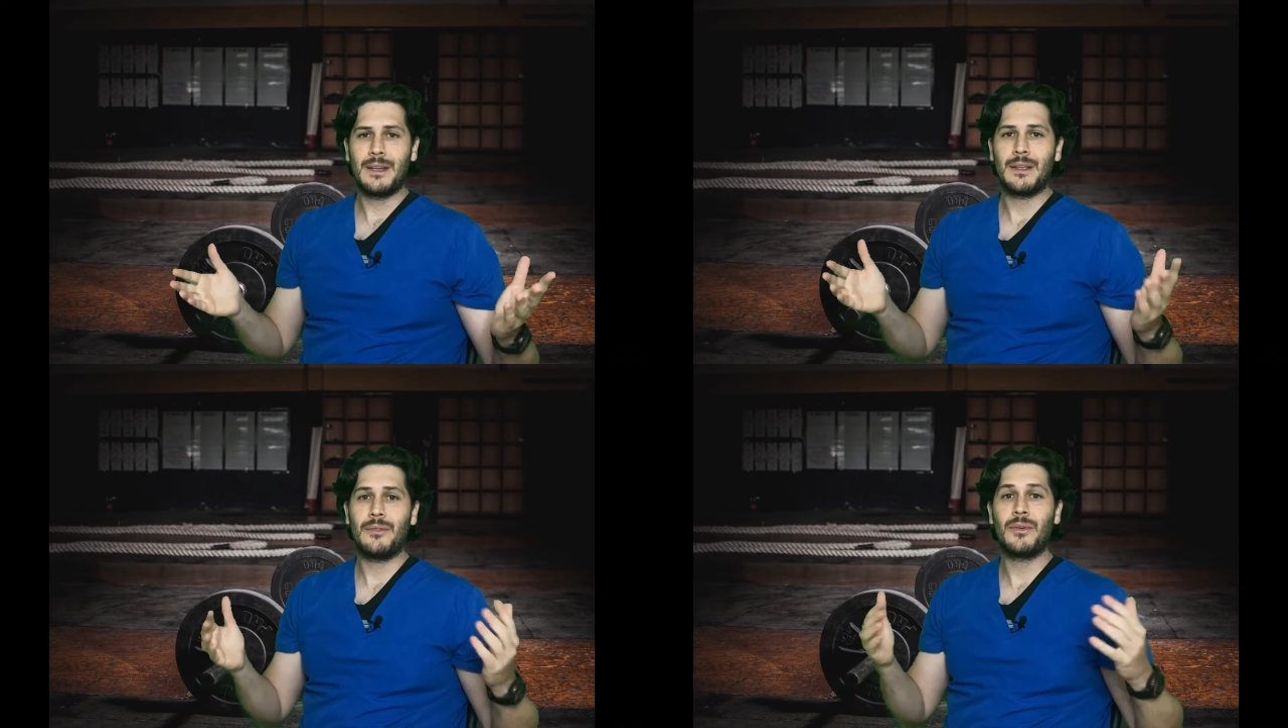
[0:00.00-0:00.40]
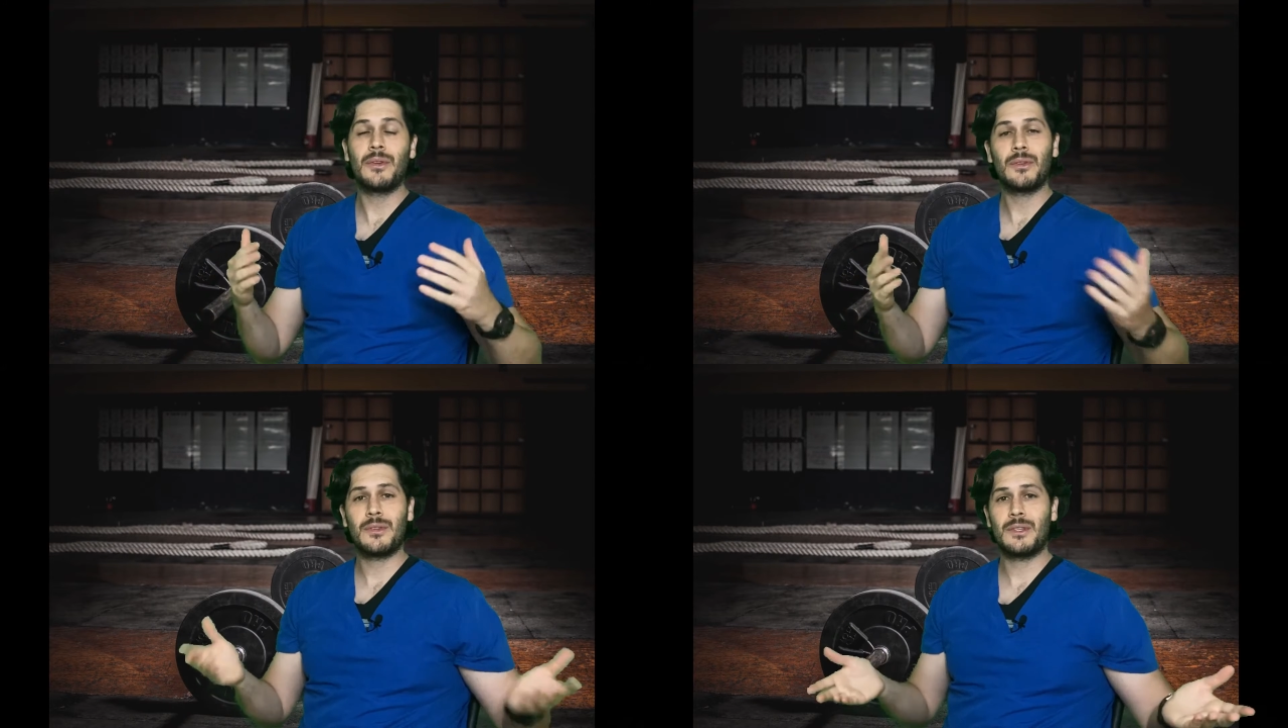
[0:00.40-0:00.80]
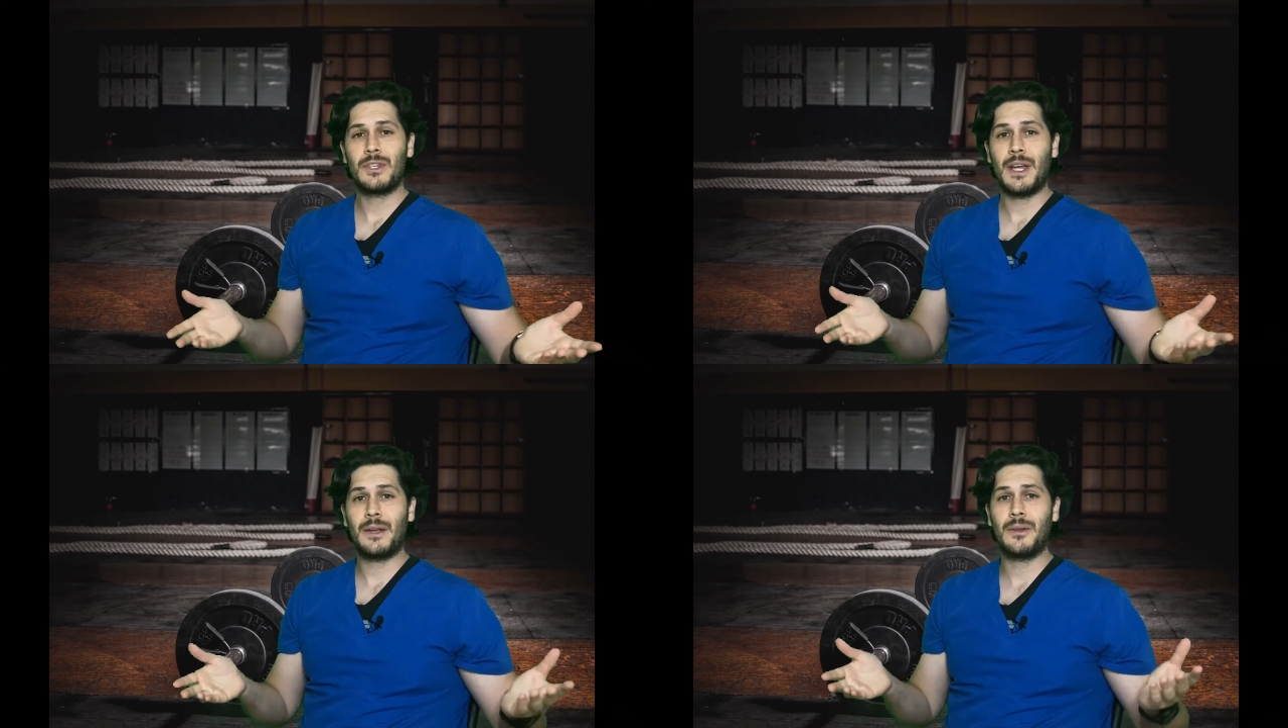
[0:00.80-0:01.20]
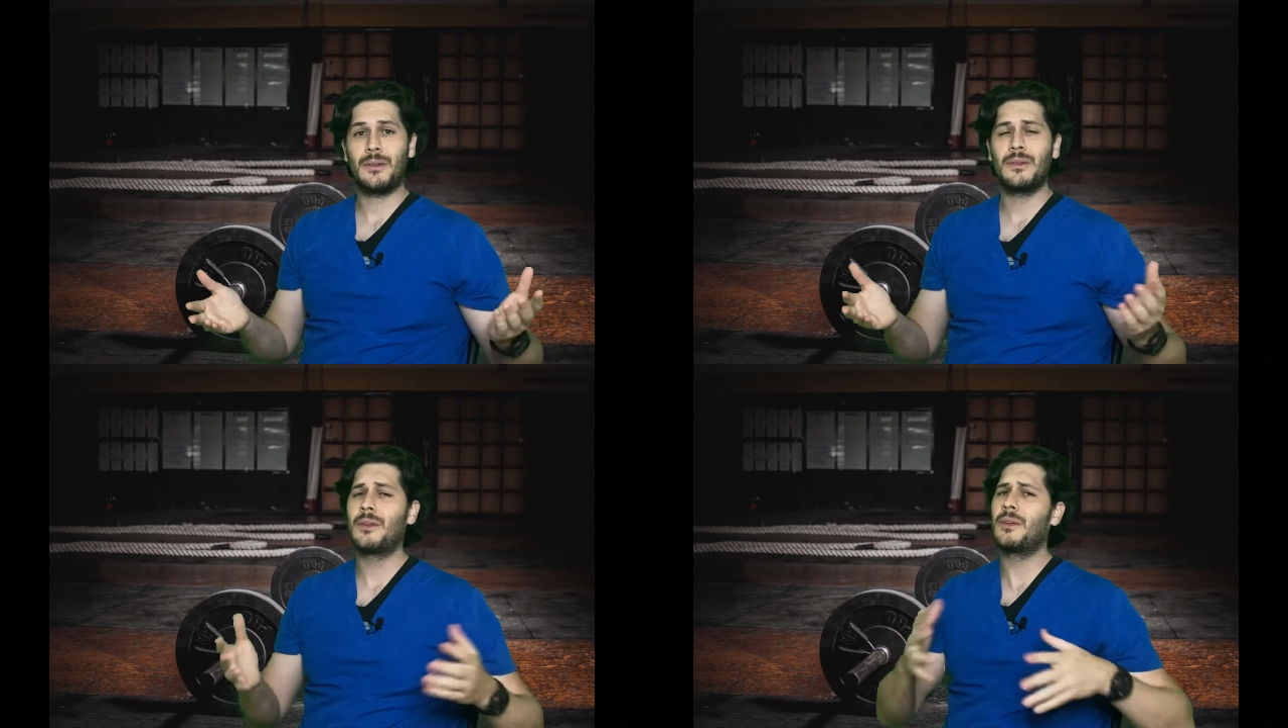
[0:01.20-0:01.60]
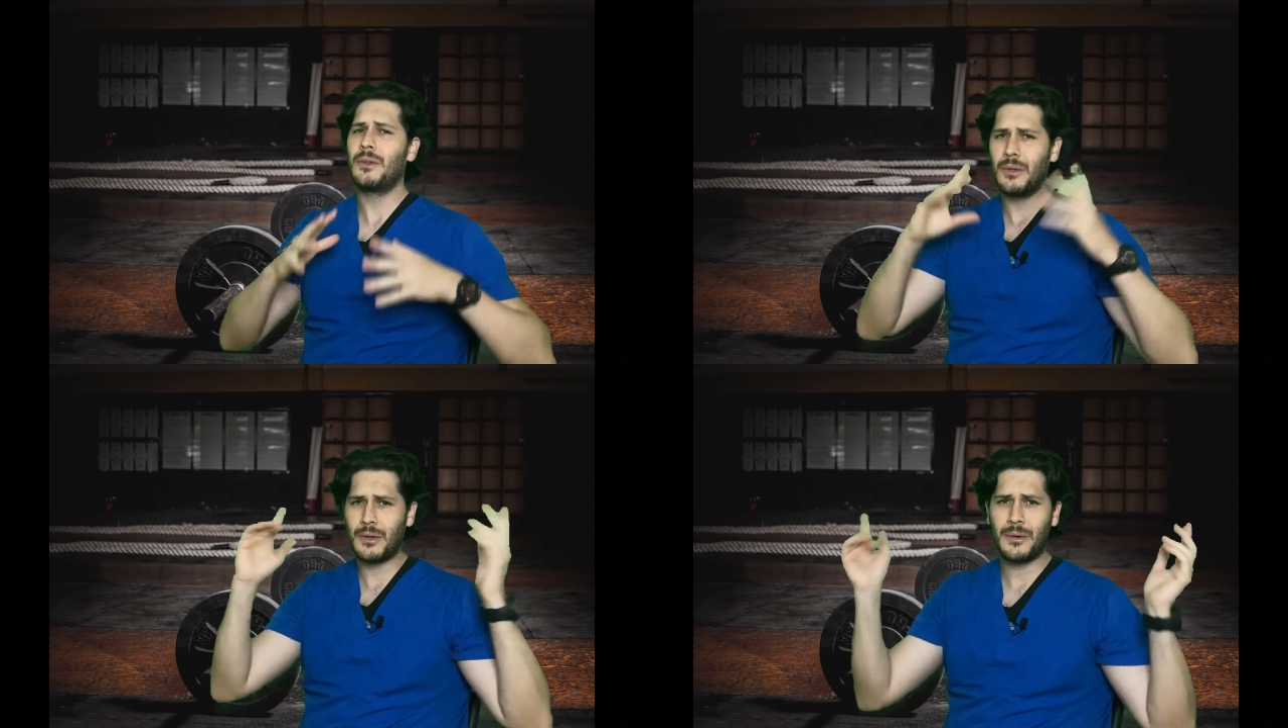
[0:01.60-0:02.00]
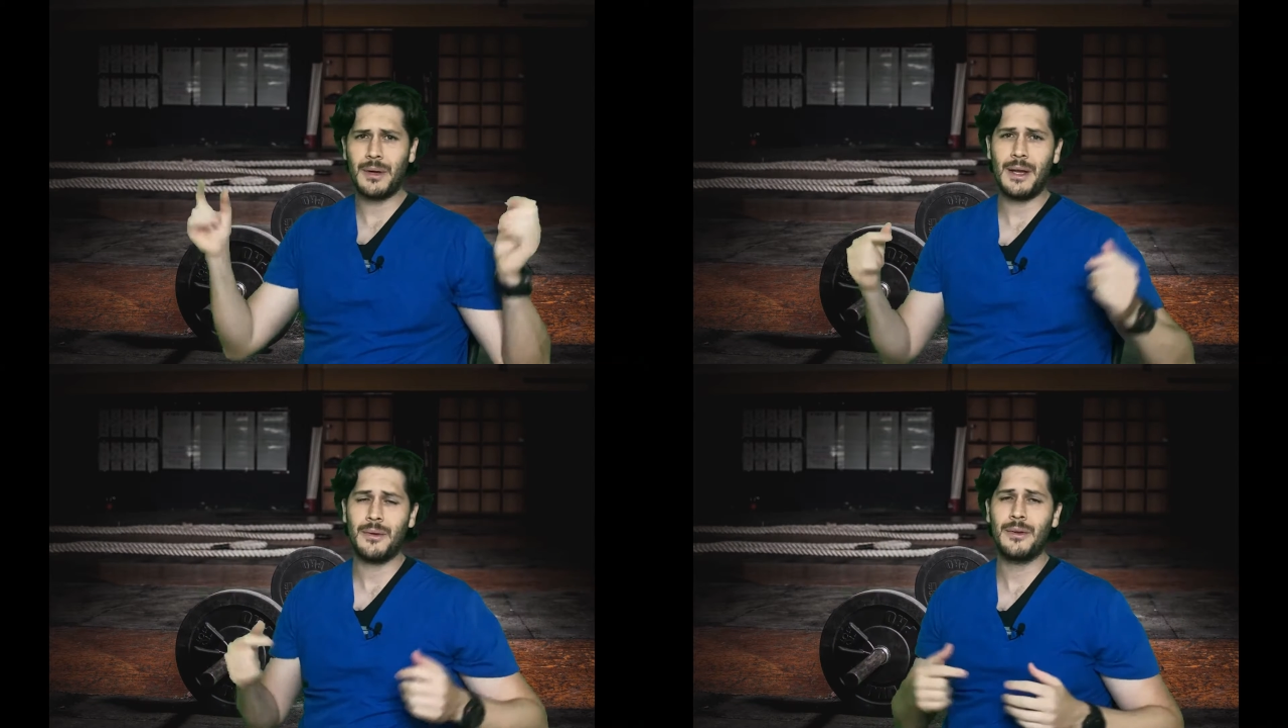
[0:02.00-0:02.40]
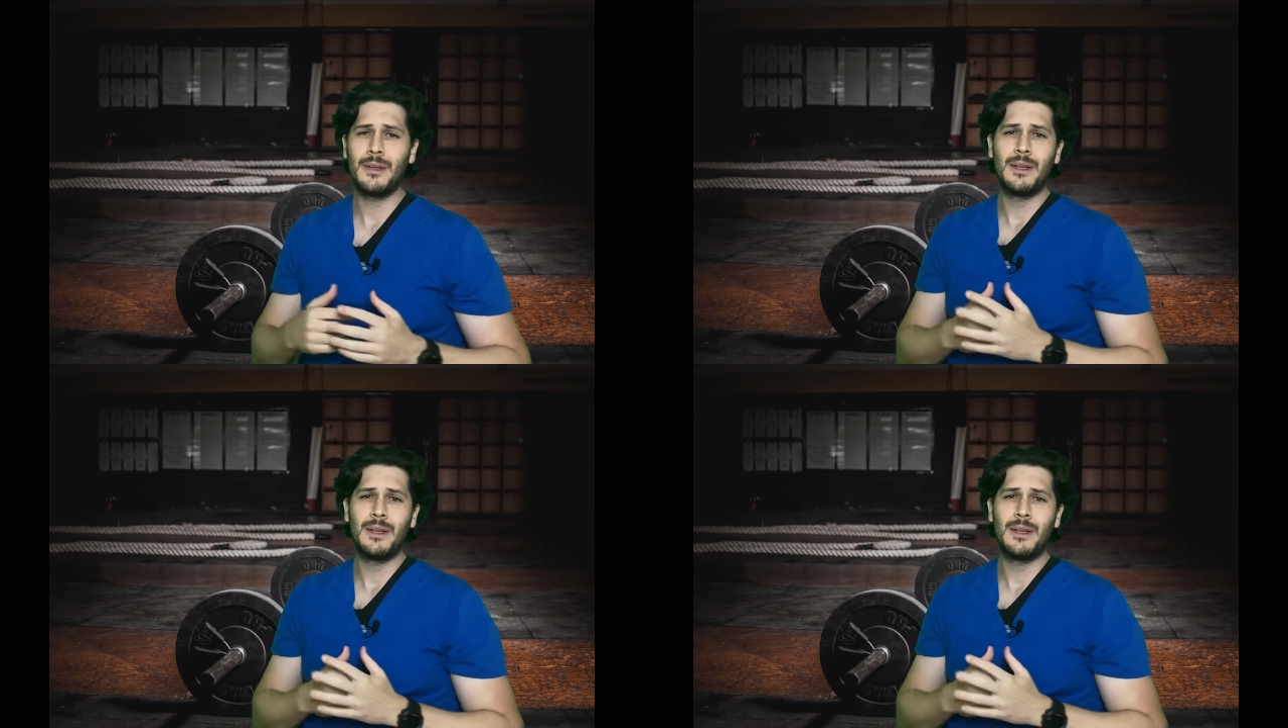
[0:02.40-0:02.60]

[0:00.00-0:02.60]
If you're new to the channel, look around.